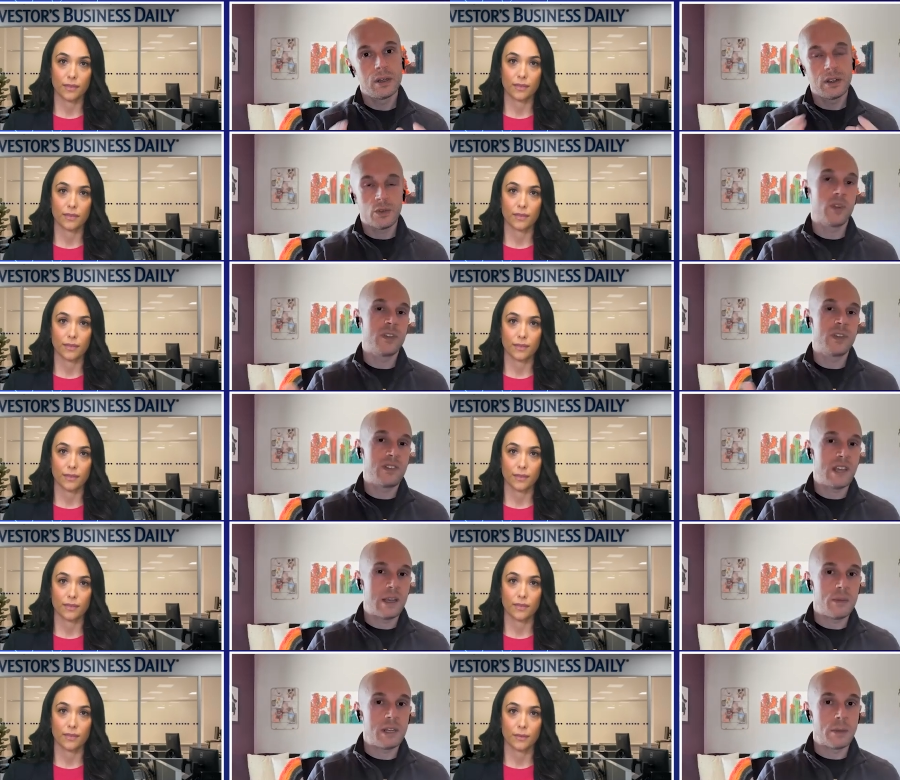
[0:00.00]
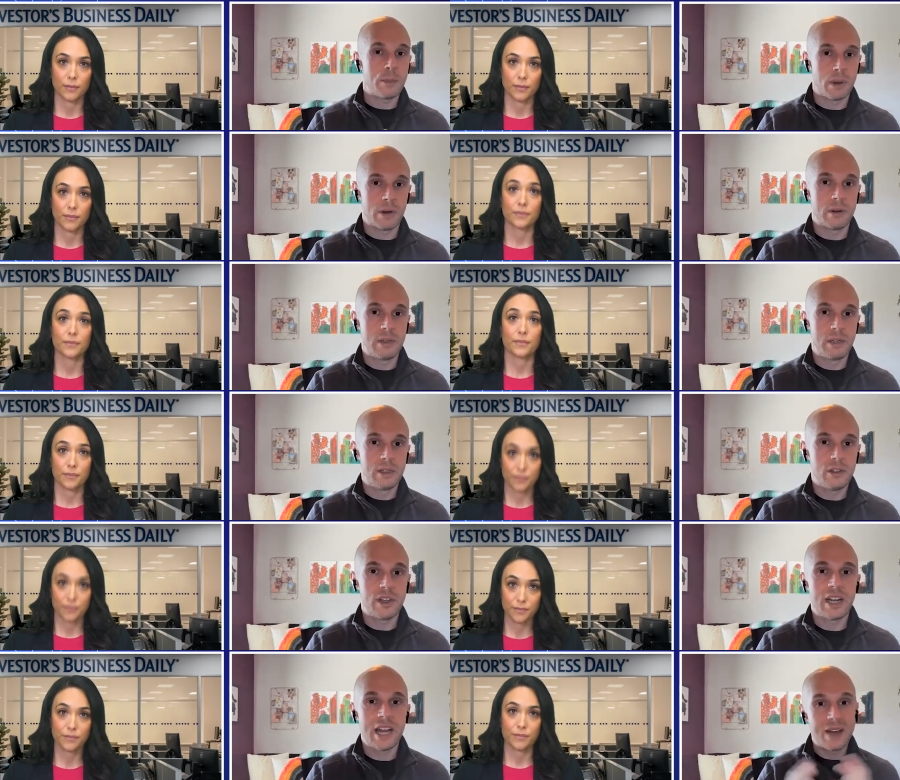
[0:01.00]
Speaker 1: is what sets A M D apart.
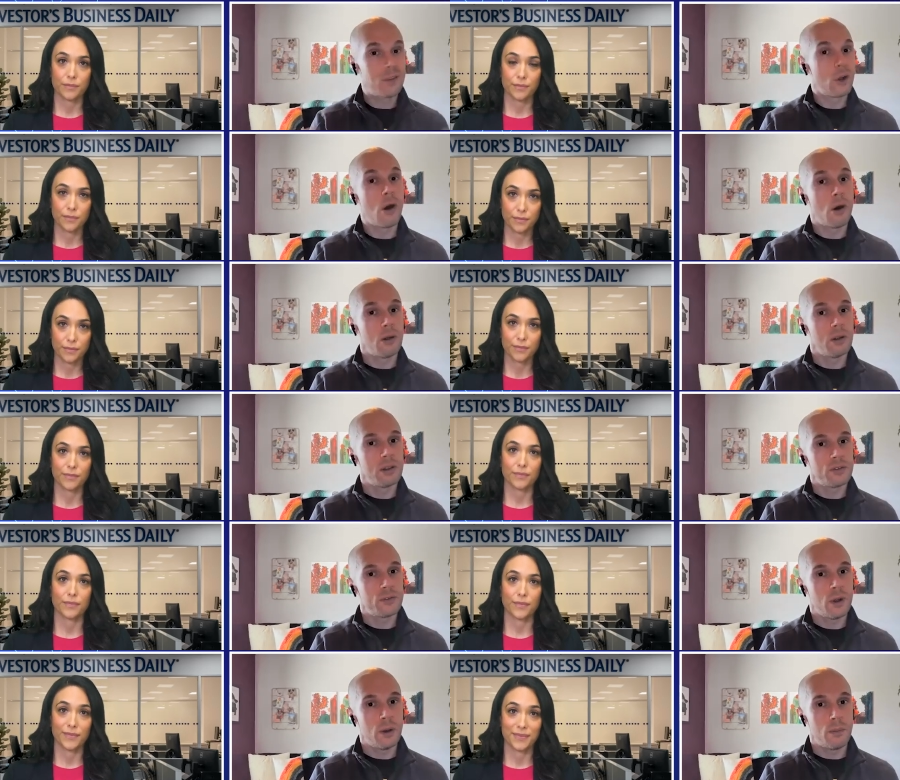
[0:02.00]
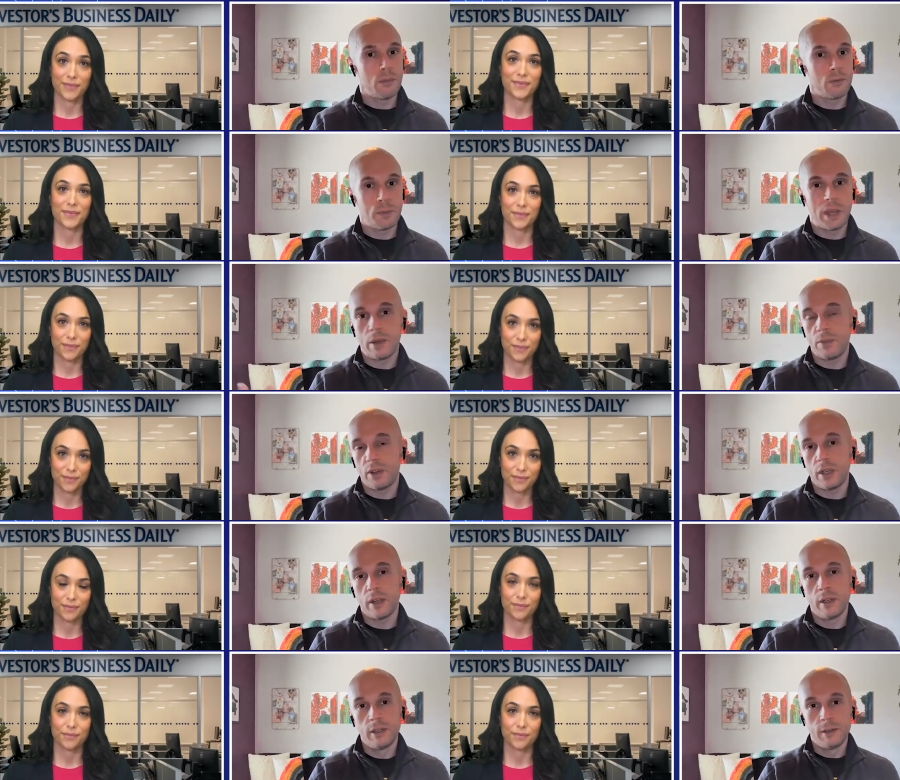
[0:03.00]
You can have it all from, from A M
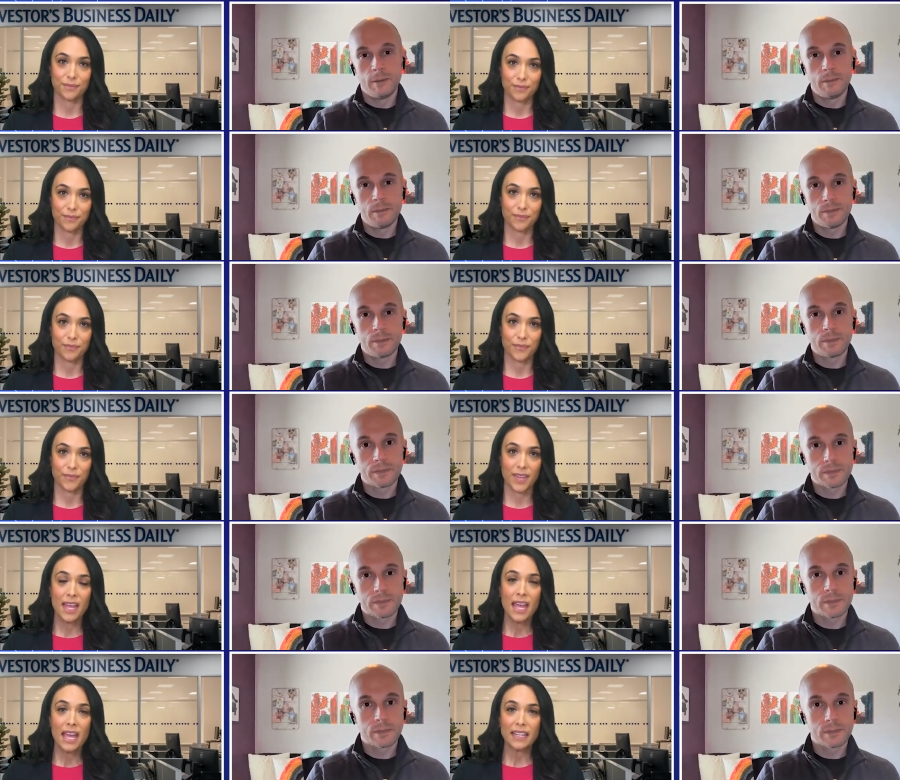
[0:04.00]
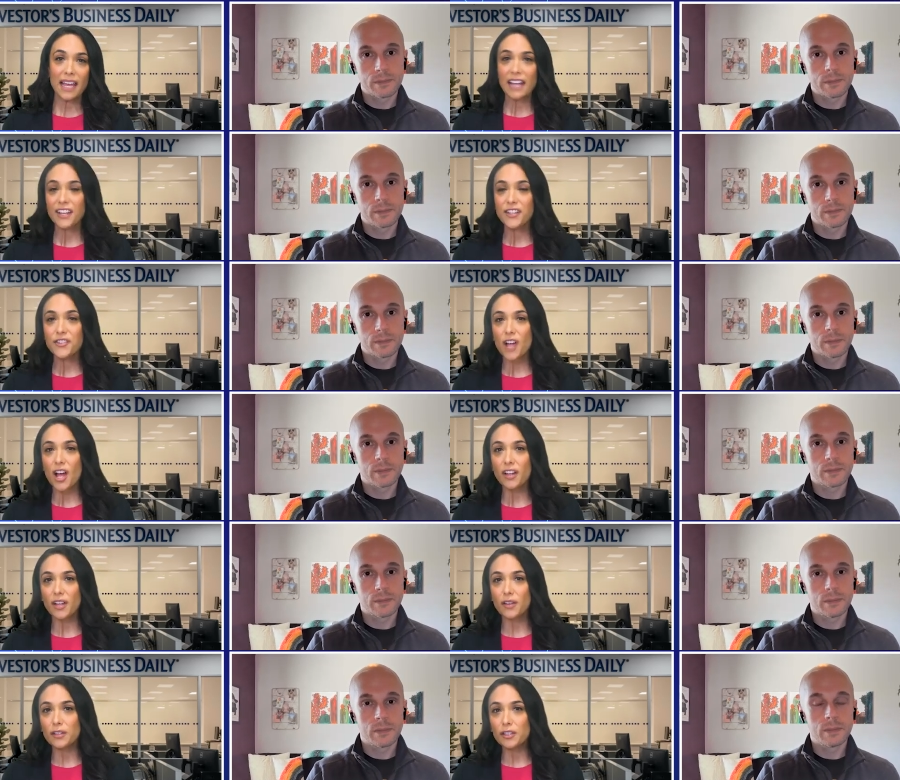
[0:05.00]
D.
Speaker 2: Yeah. And can you talk
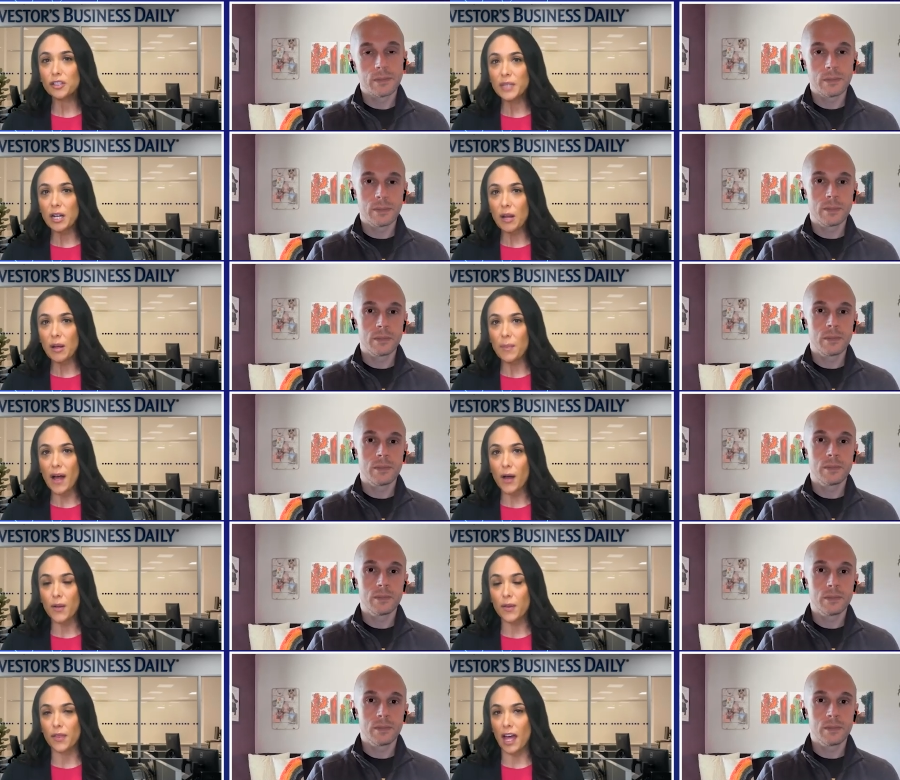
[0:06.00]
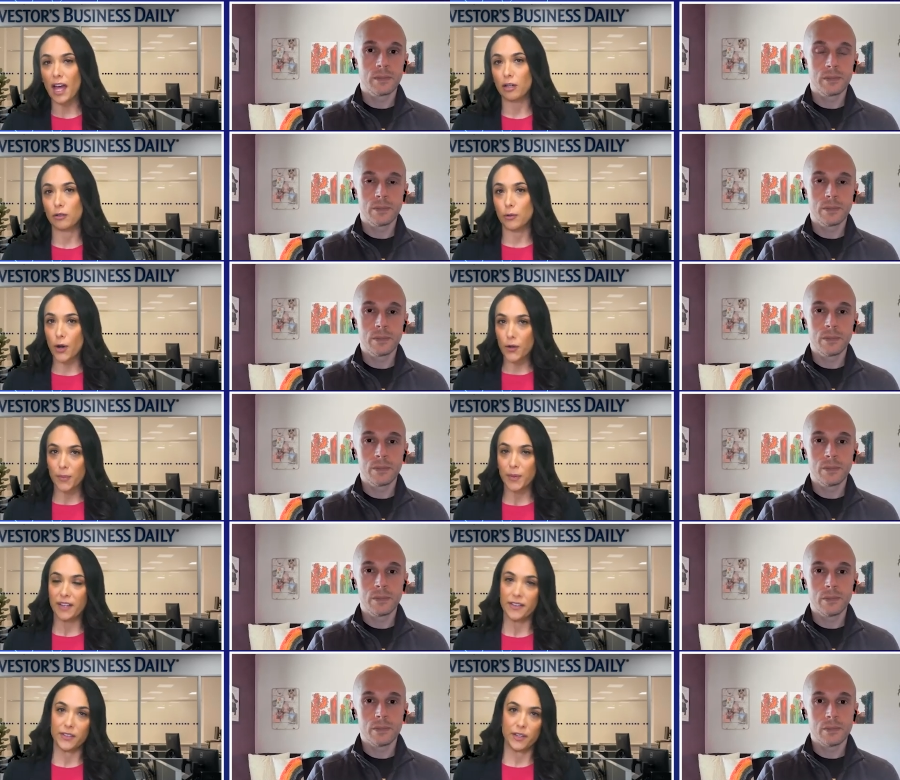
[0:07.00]
a little bit about that growth?
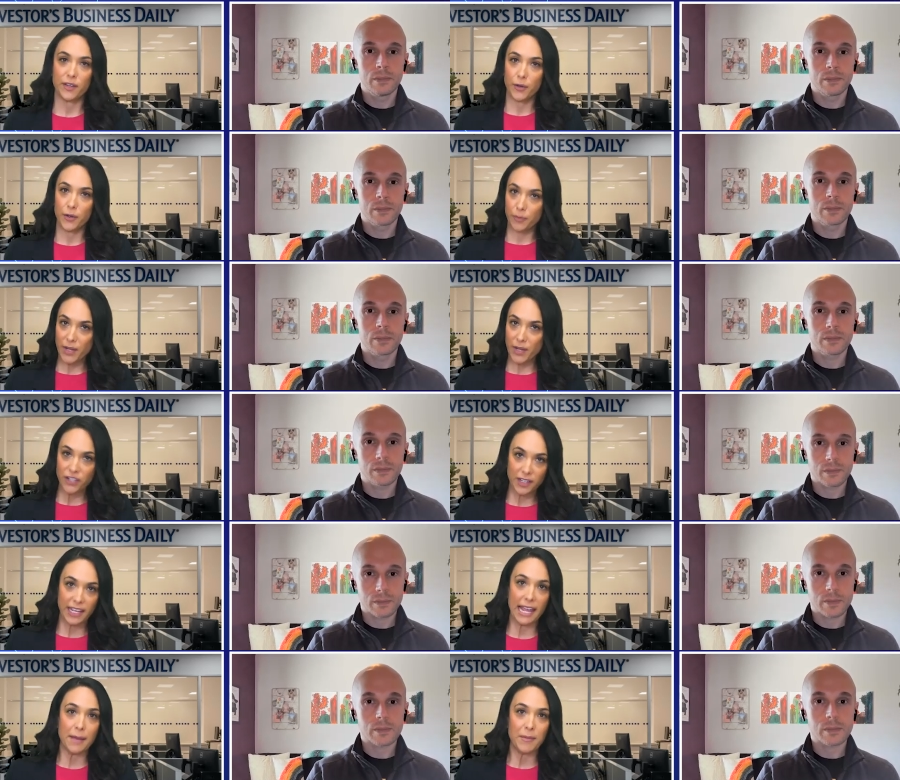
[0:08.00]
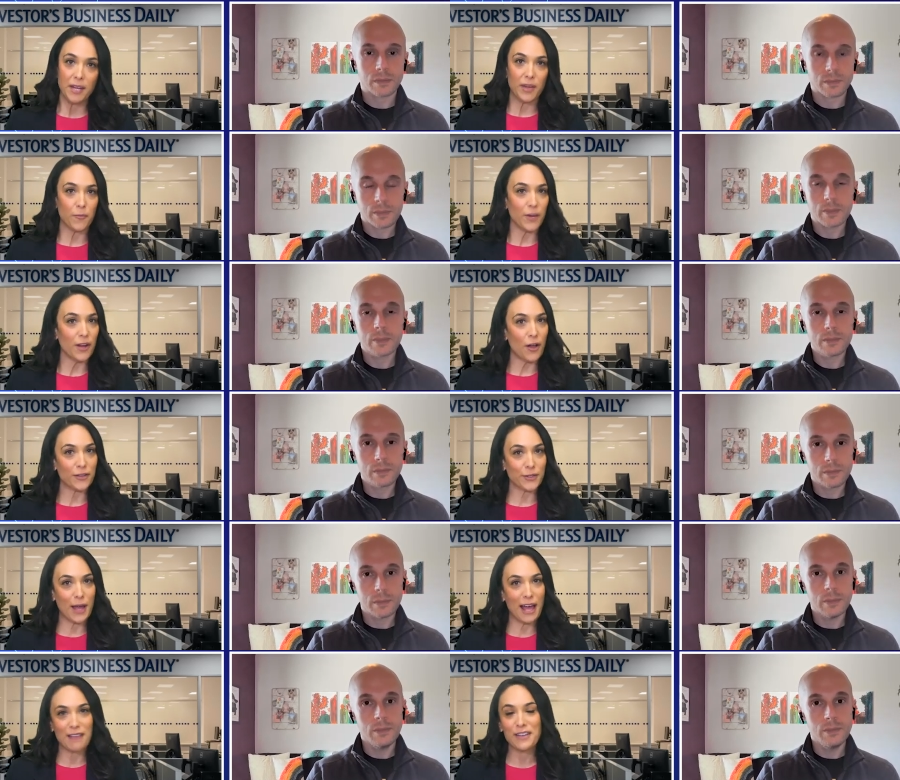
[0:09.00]
Because, you know, you mentioned gaming, and we also
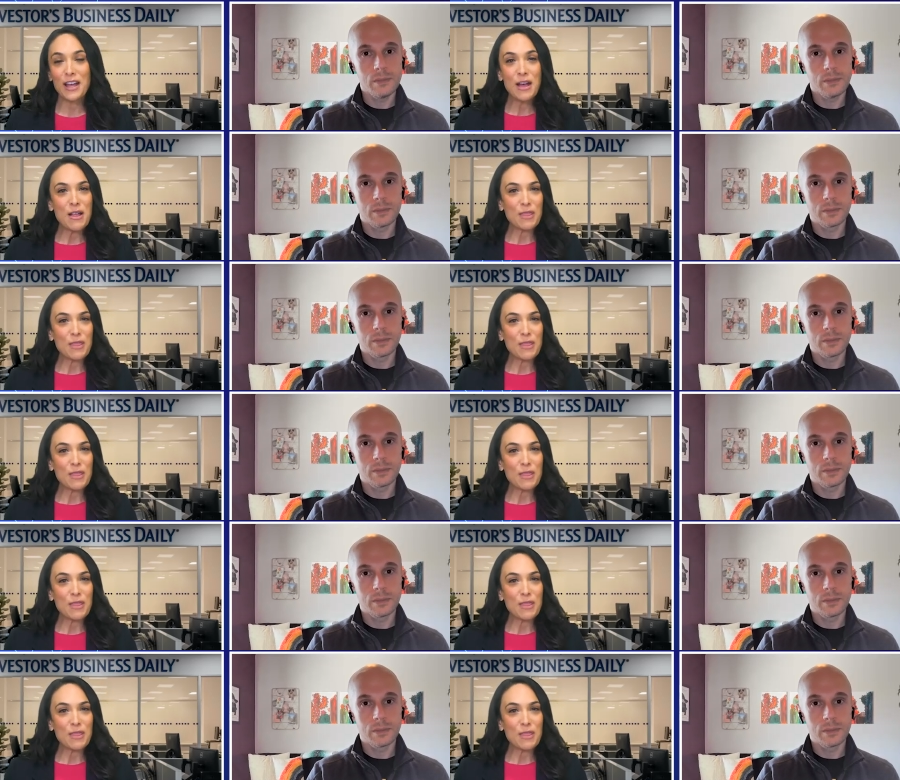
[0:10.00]
have the